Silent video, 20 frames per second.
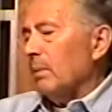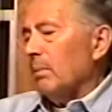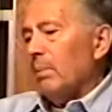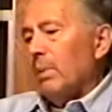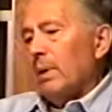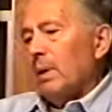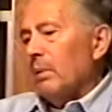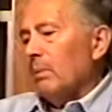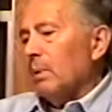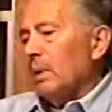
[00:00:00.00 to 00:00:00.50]

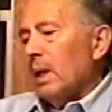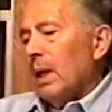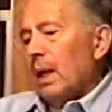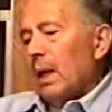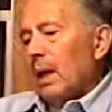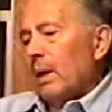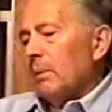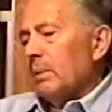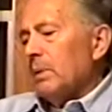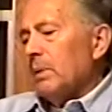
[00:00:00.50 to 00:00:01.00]
It
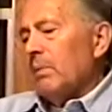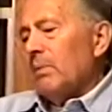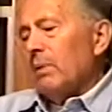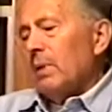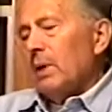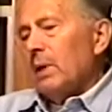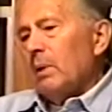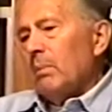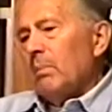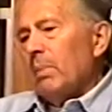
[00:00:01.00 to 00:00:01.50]
was a
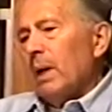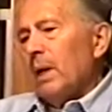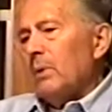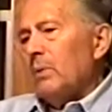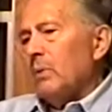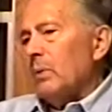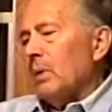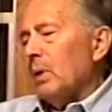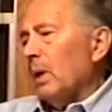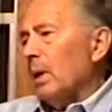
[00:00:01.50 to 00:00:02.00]
very
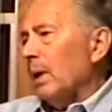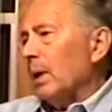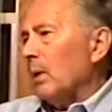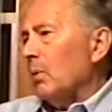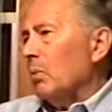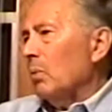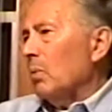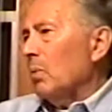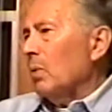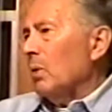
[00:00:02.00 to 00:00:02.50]

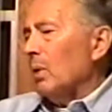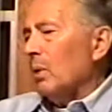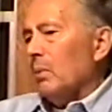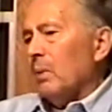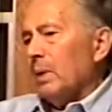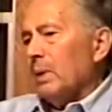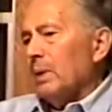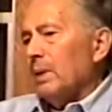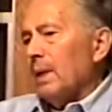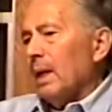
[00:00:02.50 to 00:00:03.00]
patriotic war. It
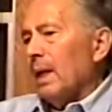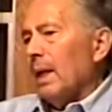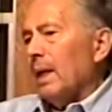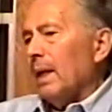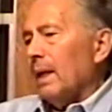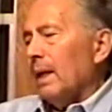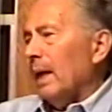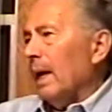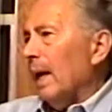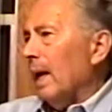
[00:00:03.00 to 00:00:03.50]
wasn't
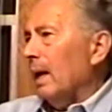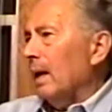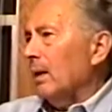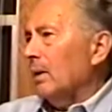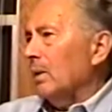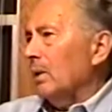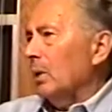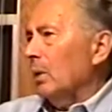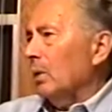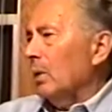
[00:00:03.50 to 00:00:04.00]
like now,
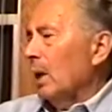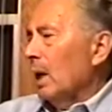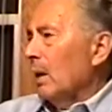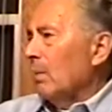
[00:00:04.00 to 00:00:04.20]
you know.